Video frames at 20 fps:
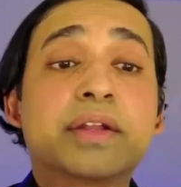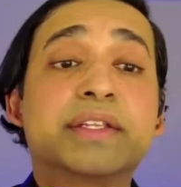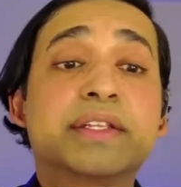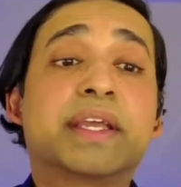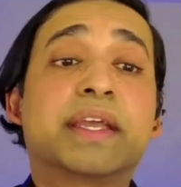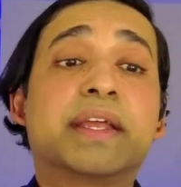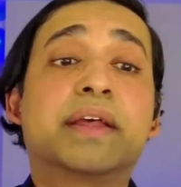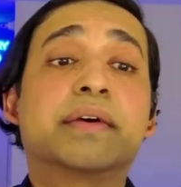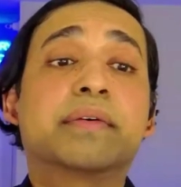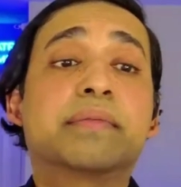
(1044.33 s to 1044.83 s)

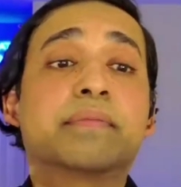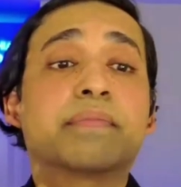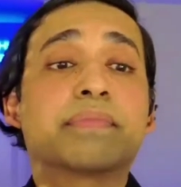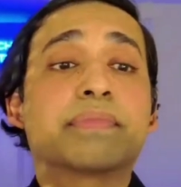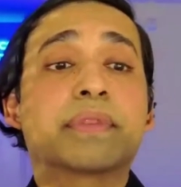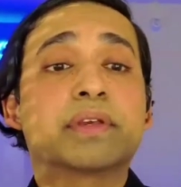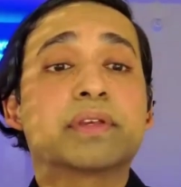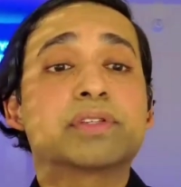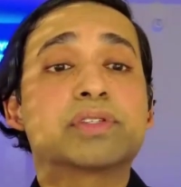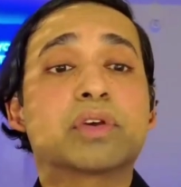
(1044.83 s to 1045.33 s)
Right on,
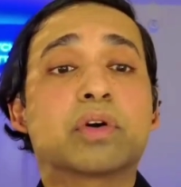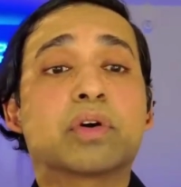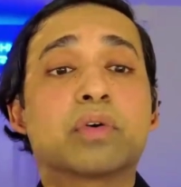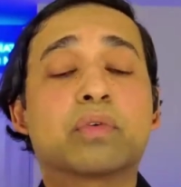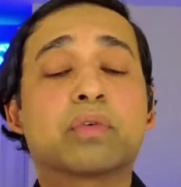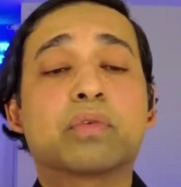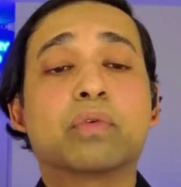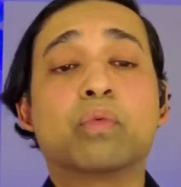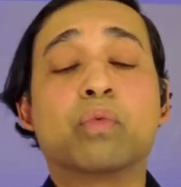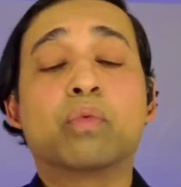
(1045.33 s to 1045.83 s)
Dana.
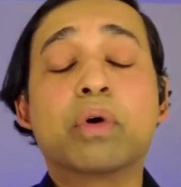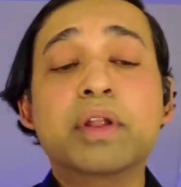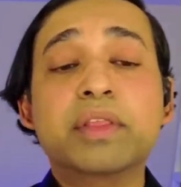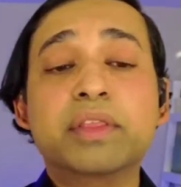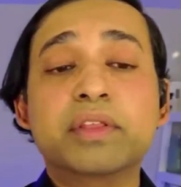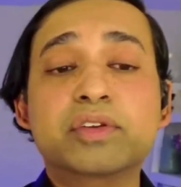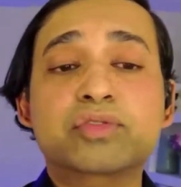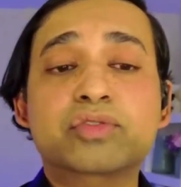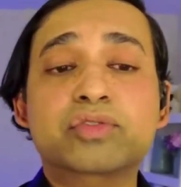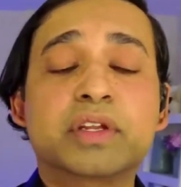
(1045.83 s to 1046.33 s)
So
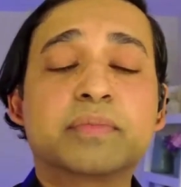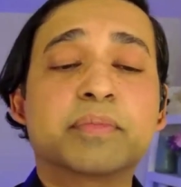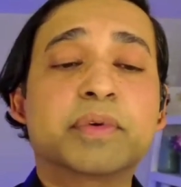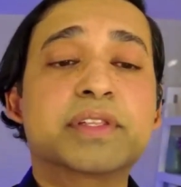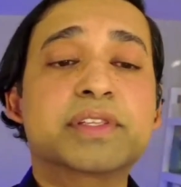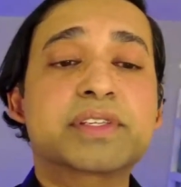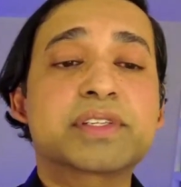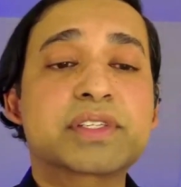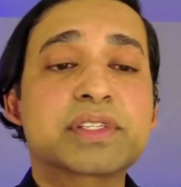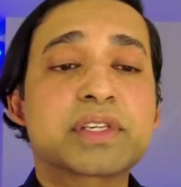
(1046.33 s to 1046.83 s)
one of the
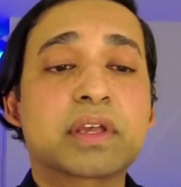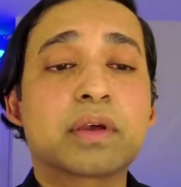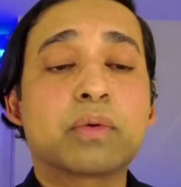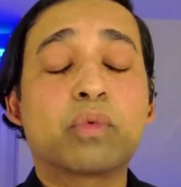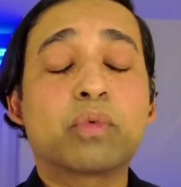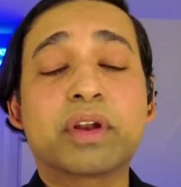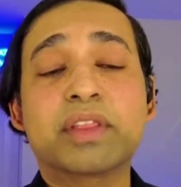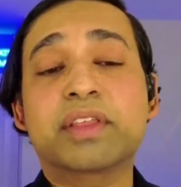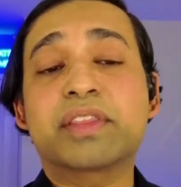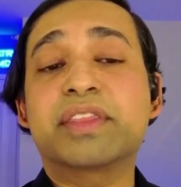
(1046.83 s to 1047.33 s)

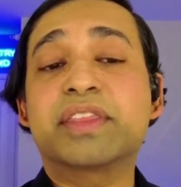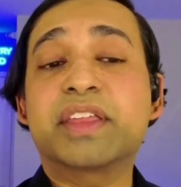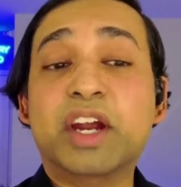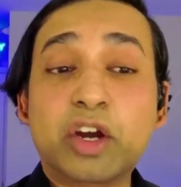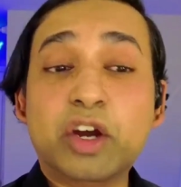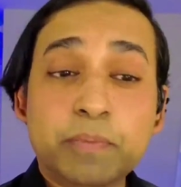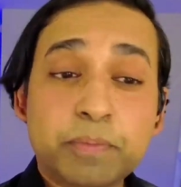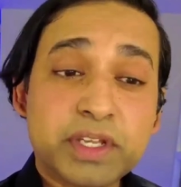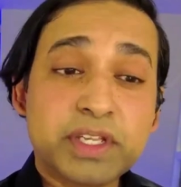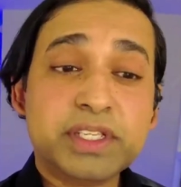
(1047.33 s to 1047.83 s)
treatments, one of
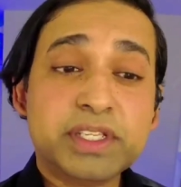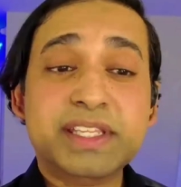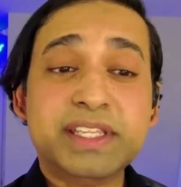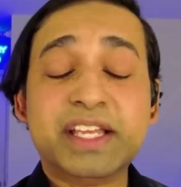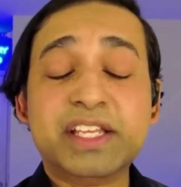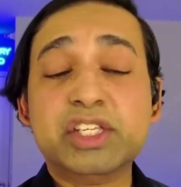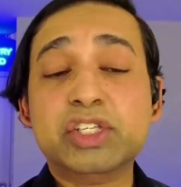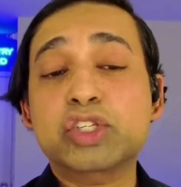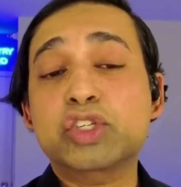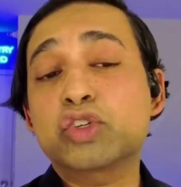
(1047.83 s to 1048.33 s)
the
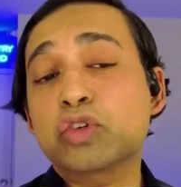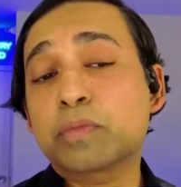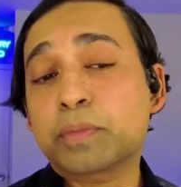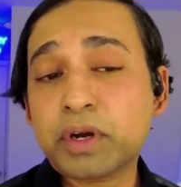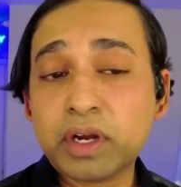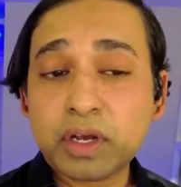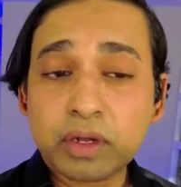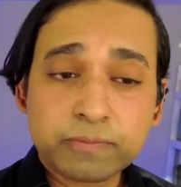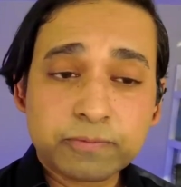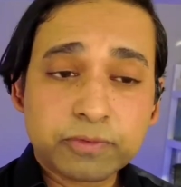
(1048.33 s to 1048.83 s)
therapies that's
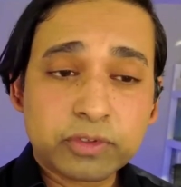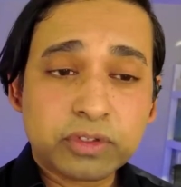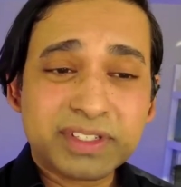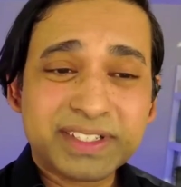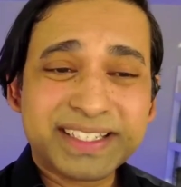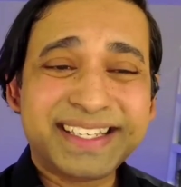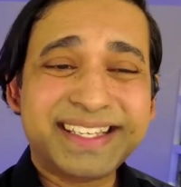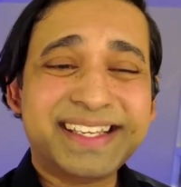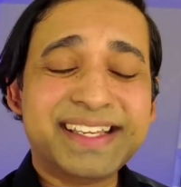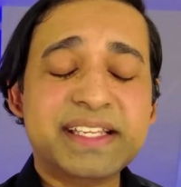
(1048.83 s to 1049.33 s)
super
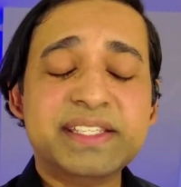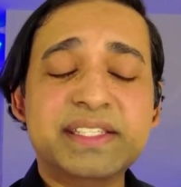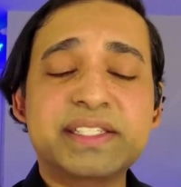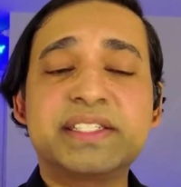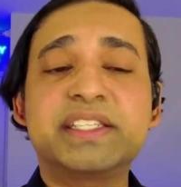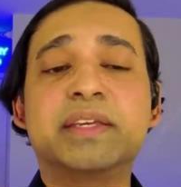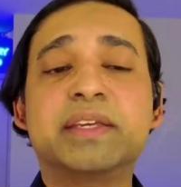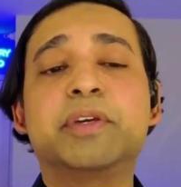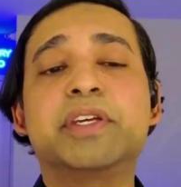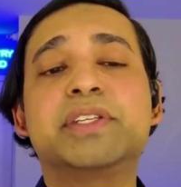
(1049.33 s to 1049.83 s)
helpful
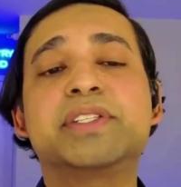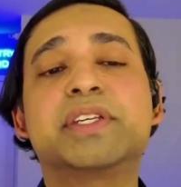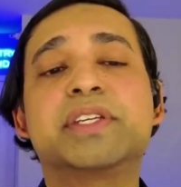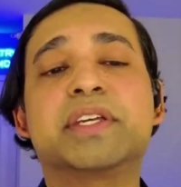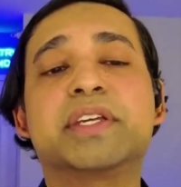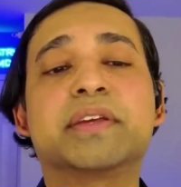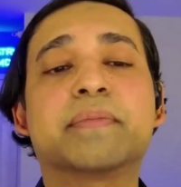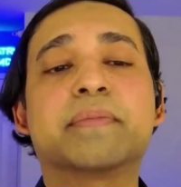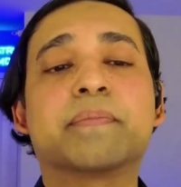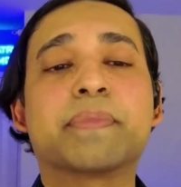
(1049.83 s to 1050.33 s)
is
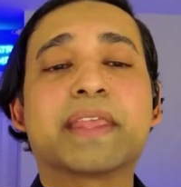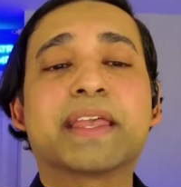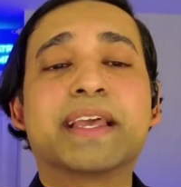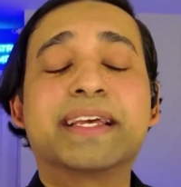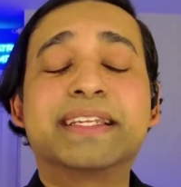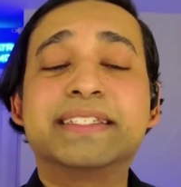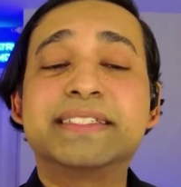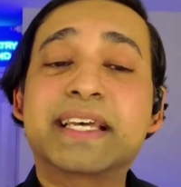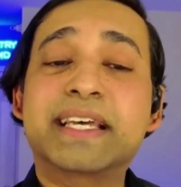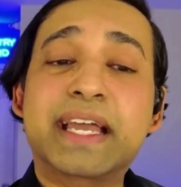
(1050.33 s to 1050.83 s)
DBT,
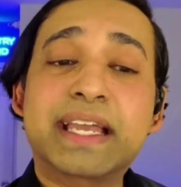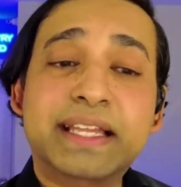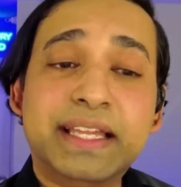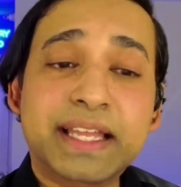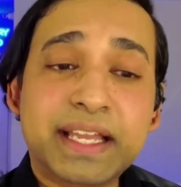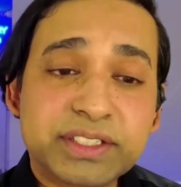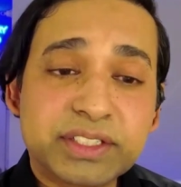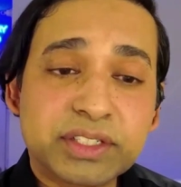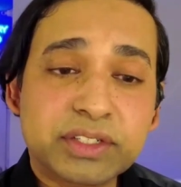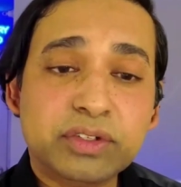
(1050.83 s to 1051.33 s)

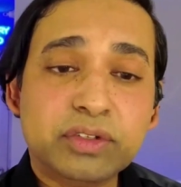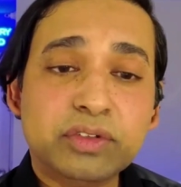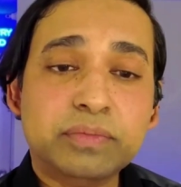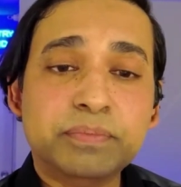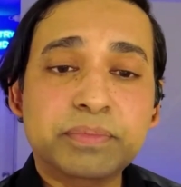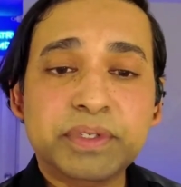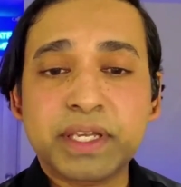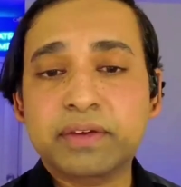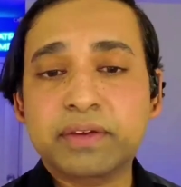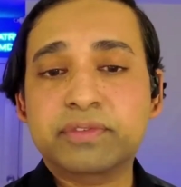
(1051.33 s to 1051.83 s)

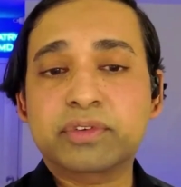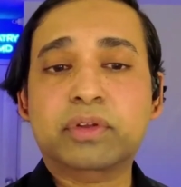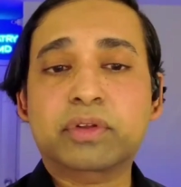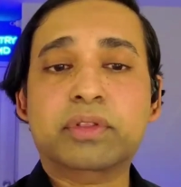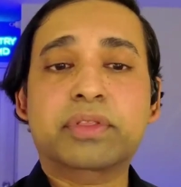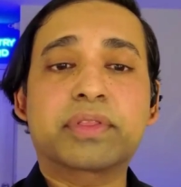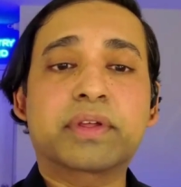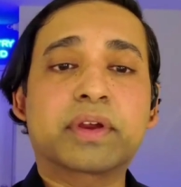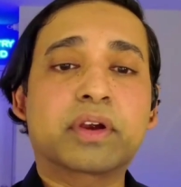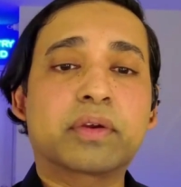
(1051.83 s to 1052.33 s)
dialectical
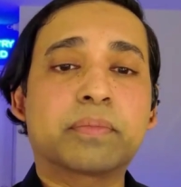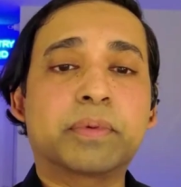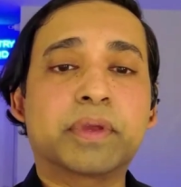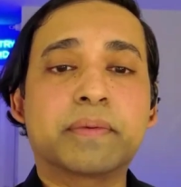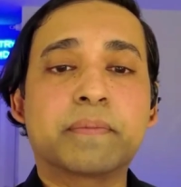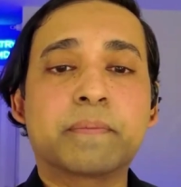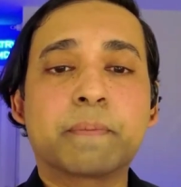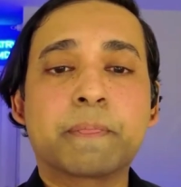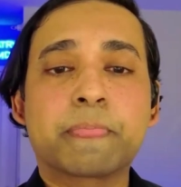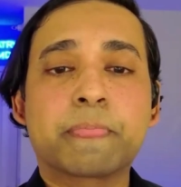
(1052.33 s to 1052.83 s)
behavioral
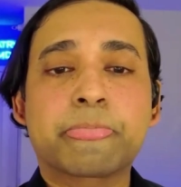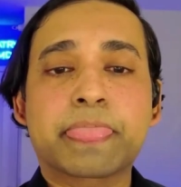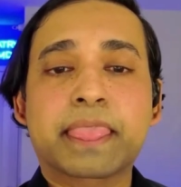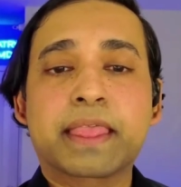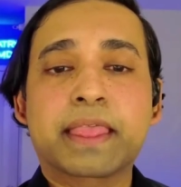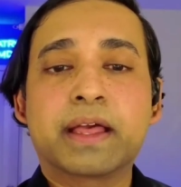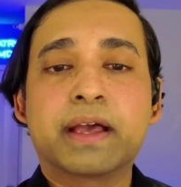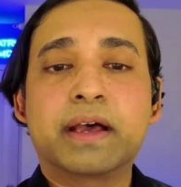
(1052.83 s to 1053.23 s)
therapy.